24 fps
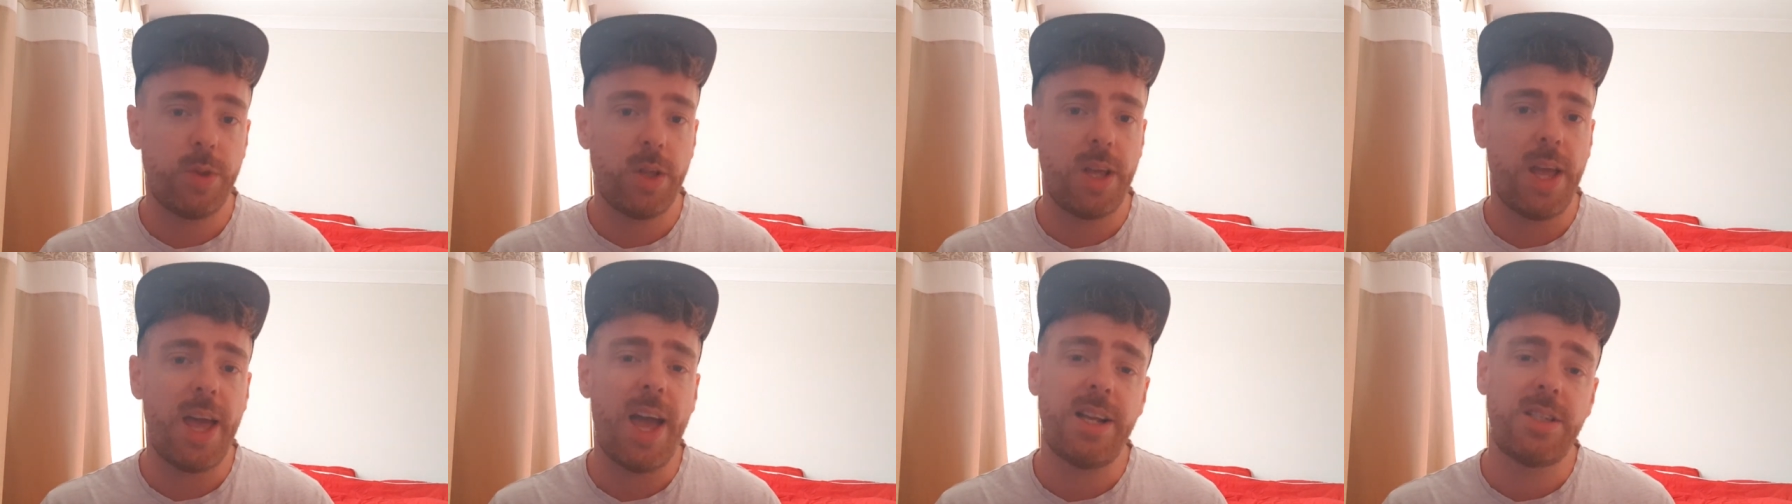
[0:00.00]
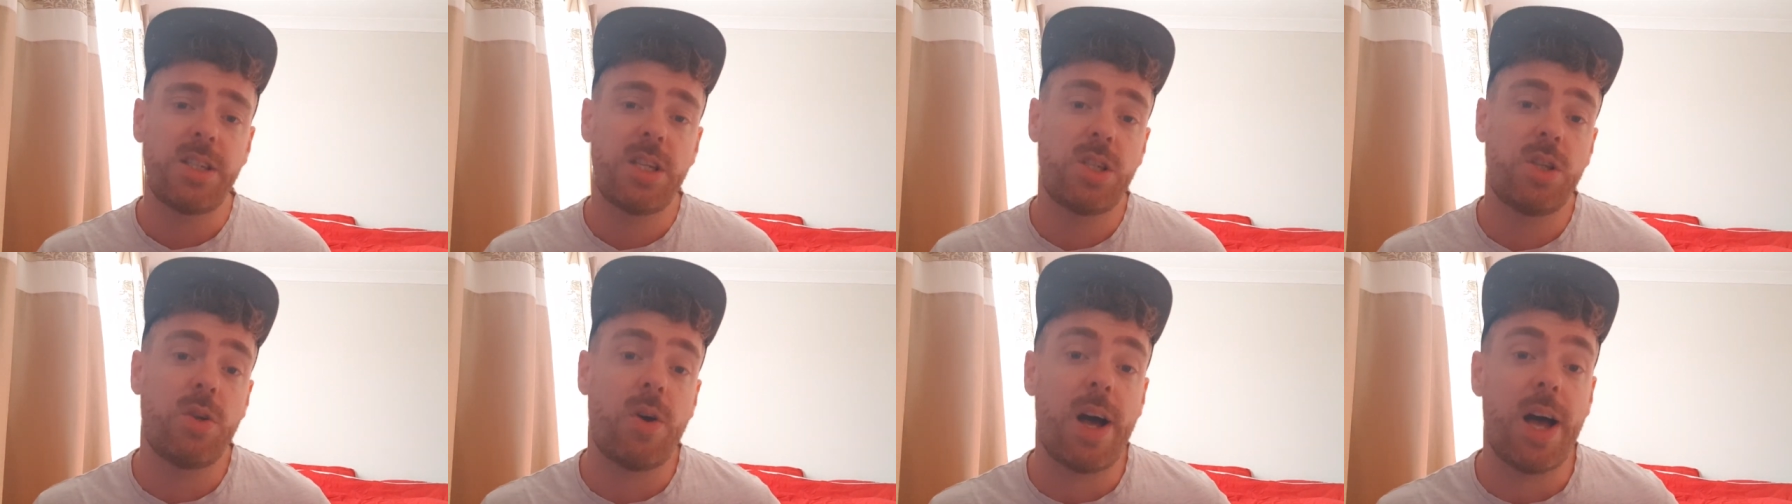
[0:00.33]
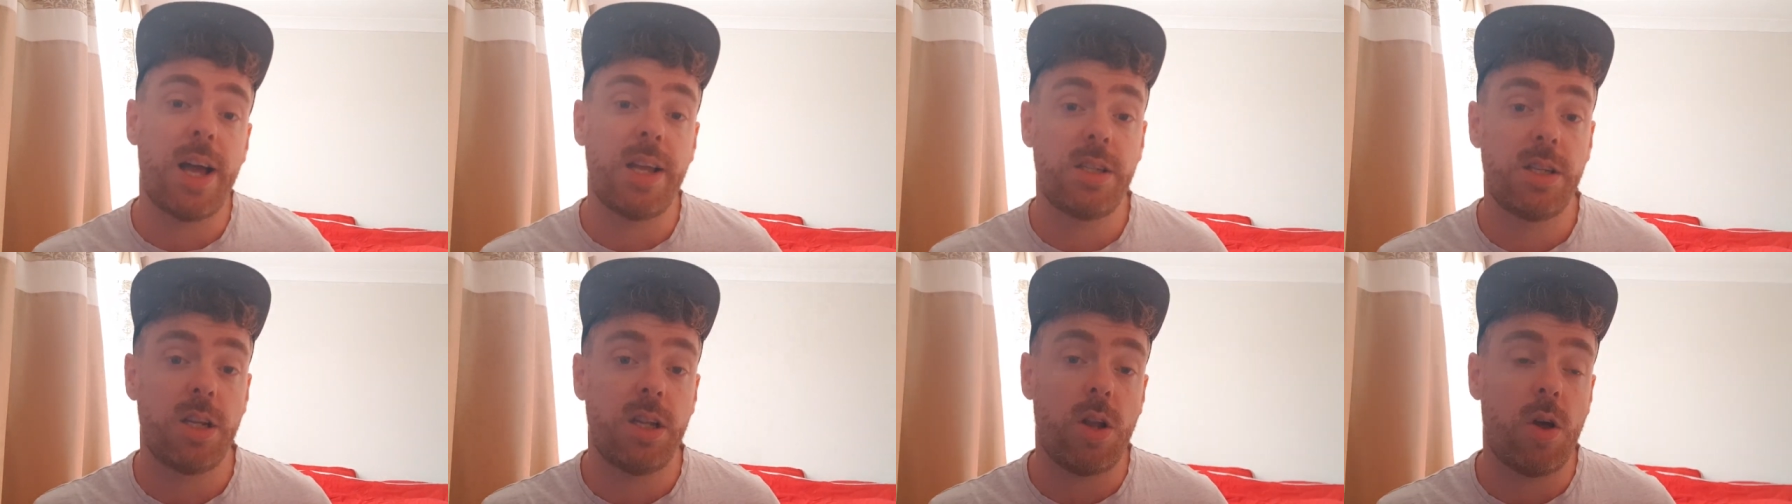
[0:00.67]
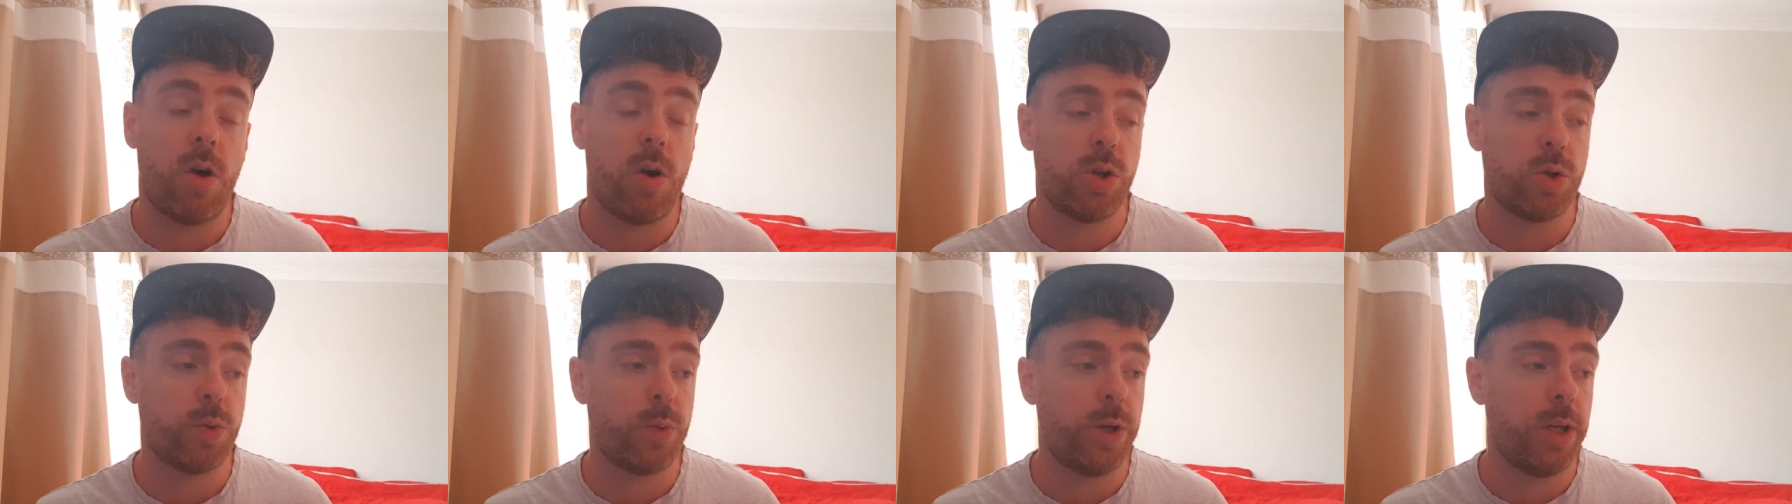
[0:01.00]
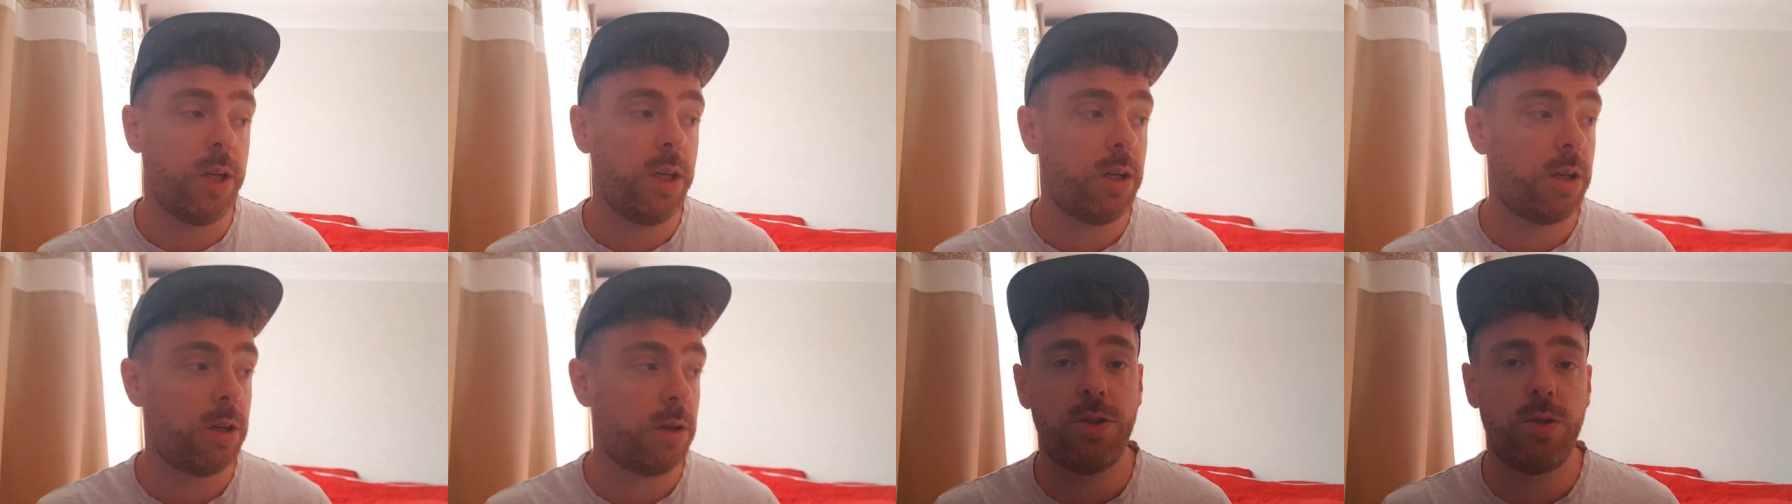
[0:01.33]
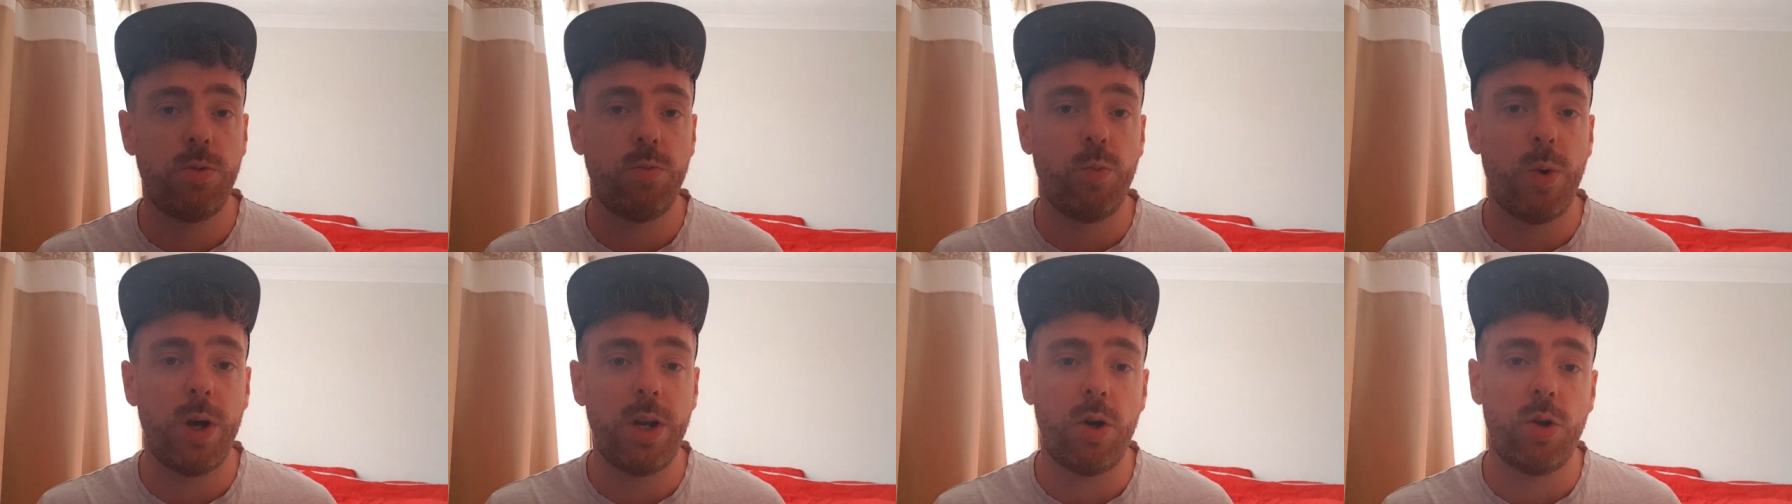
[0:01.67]
exercise last week,
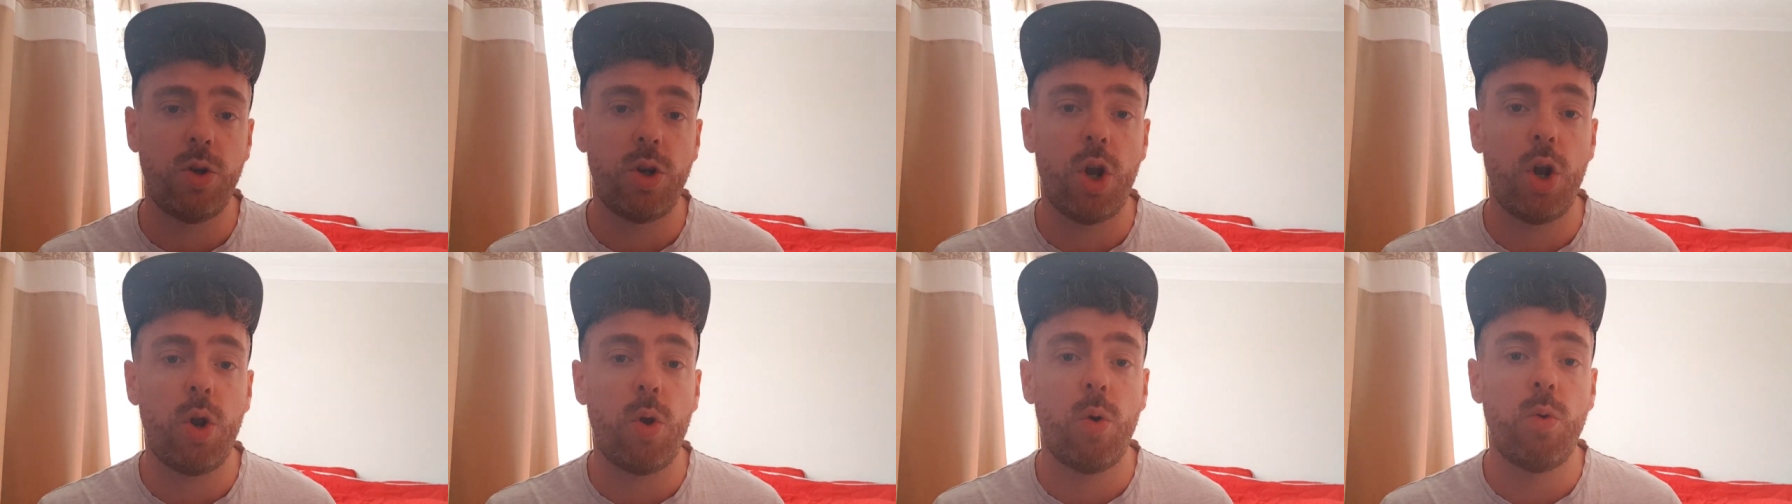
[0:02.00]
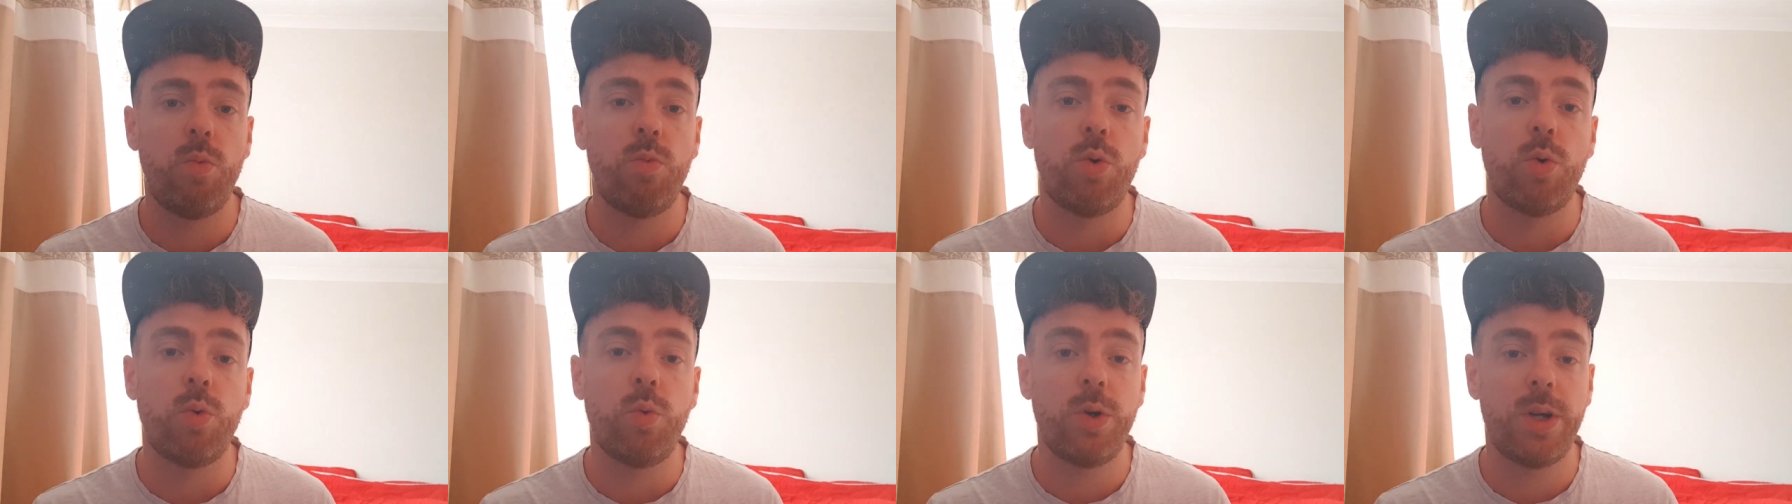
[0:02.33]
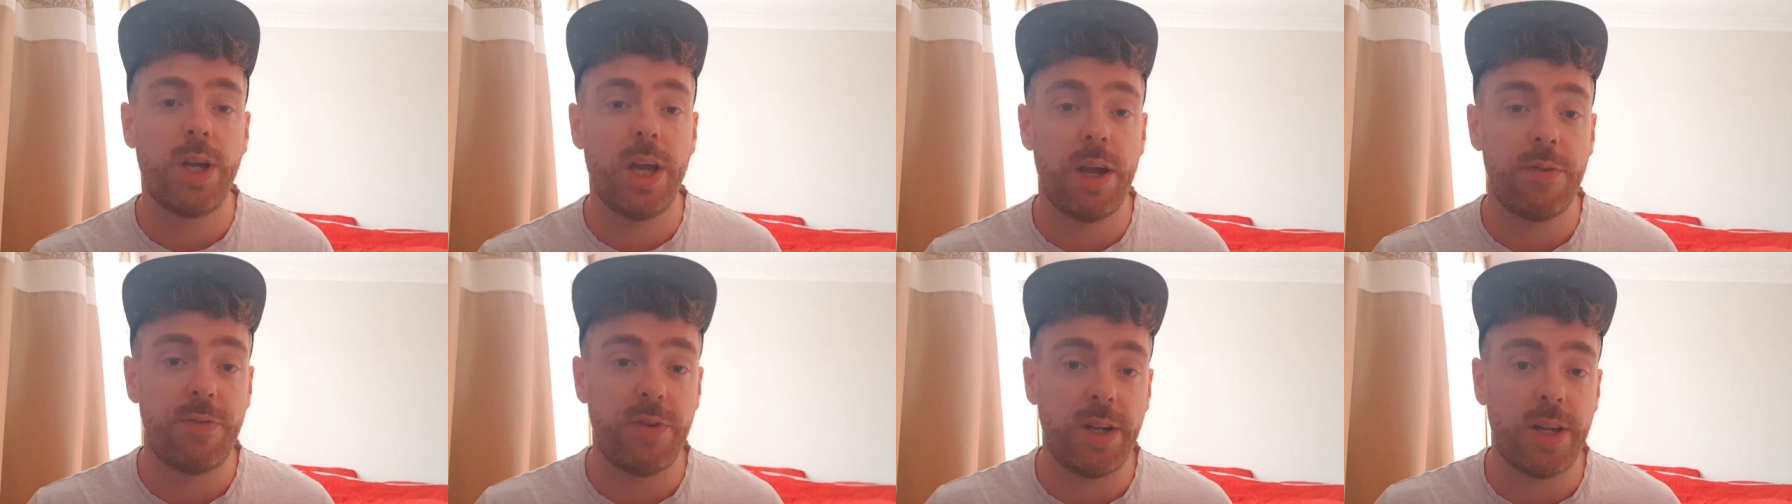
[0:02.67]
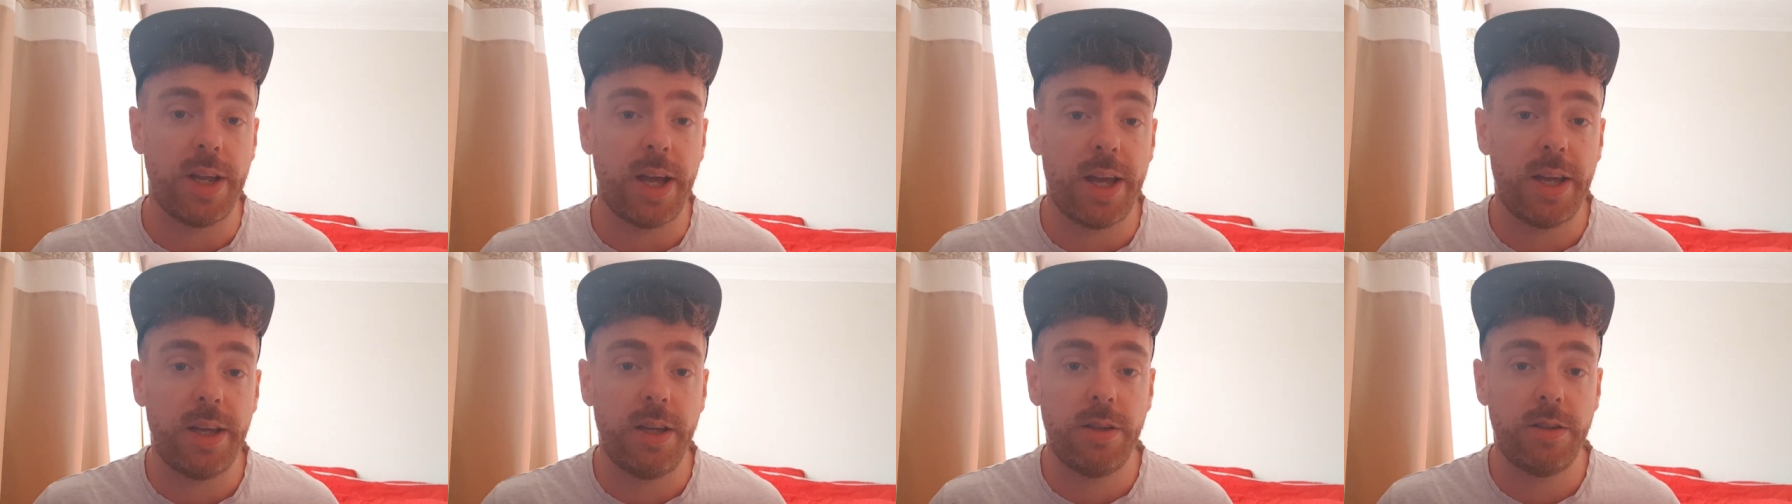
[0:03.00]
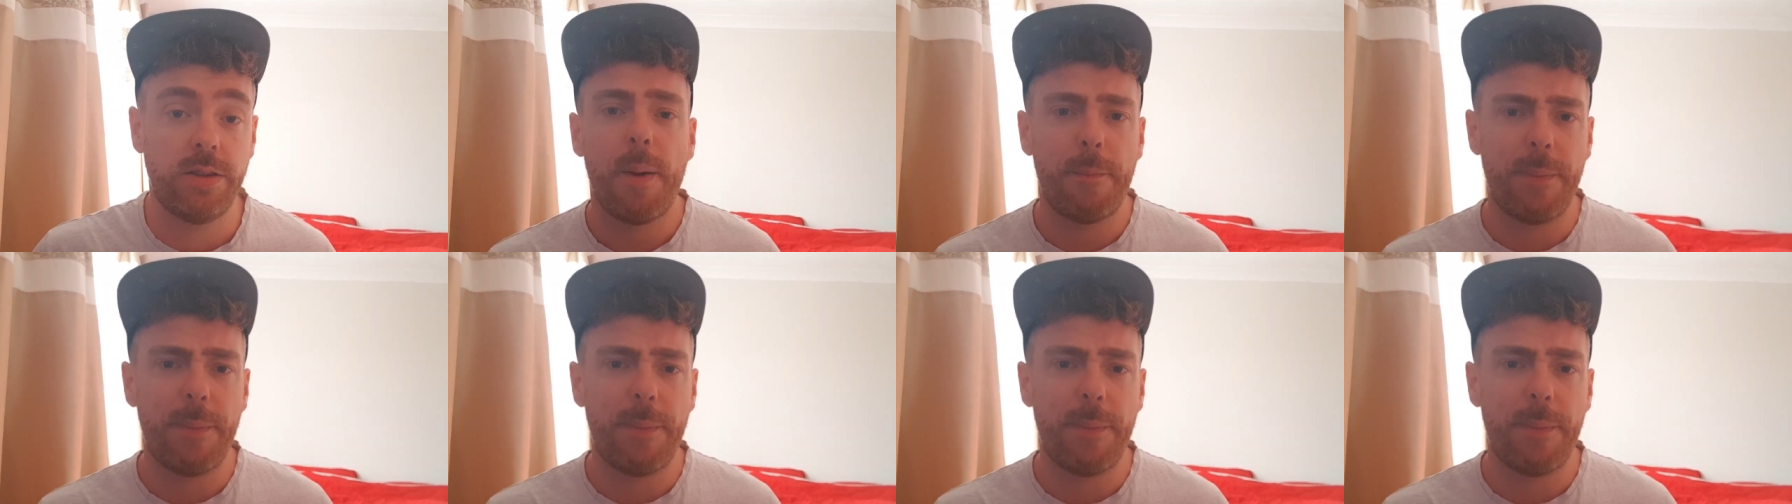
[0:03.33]
went on a long walk every day,